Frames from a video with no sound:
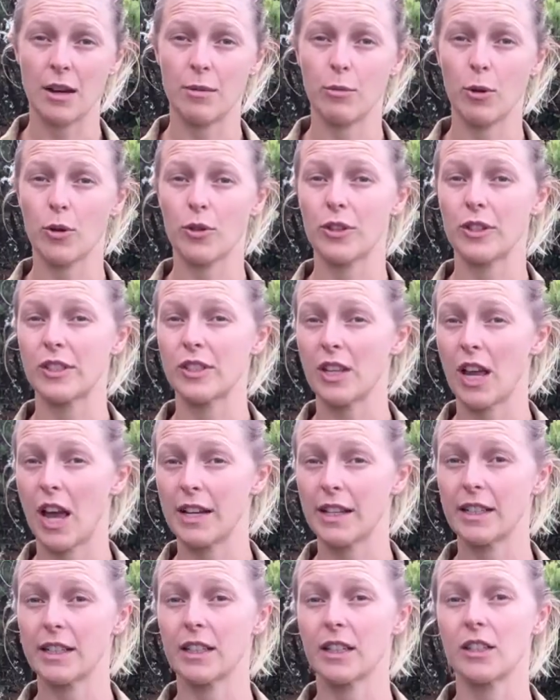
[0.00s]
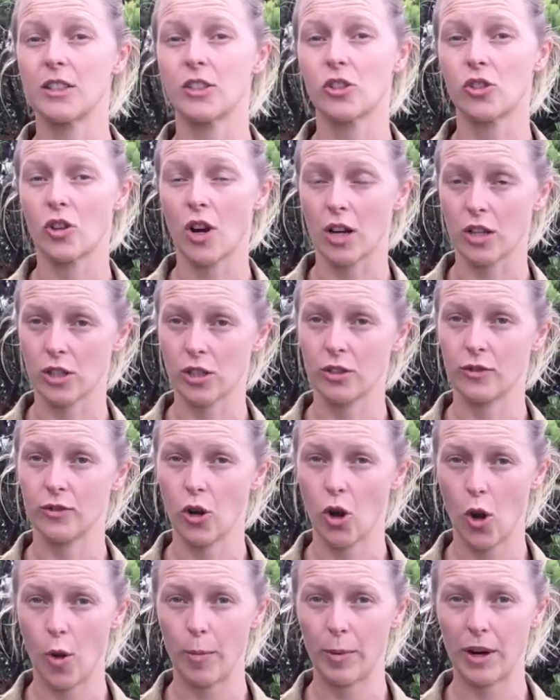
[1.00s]
in both the siting and construction of
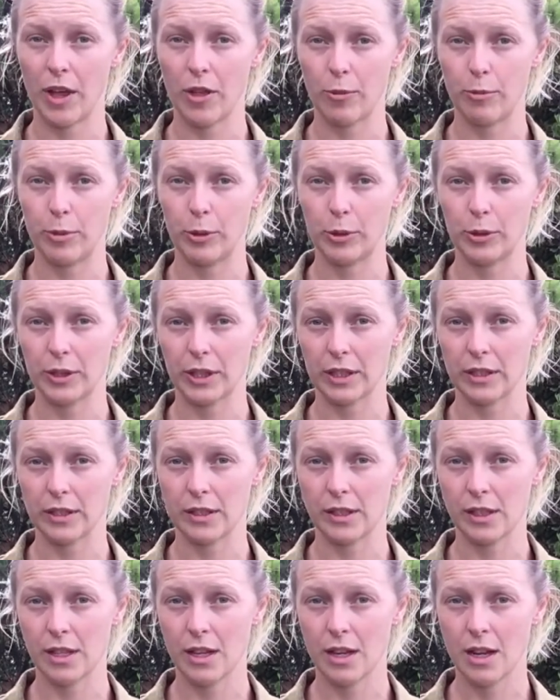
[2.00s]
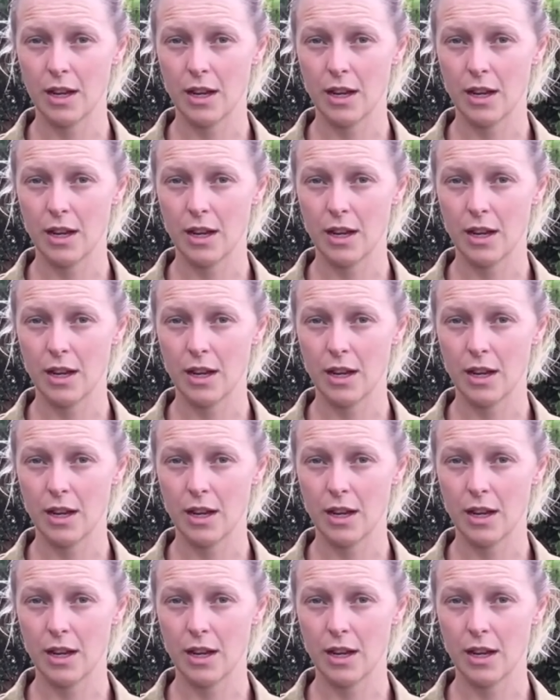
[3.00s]
your home and other buildings.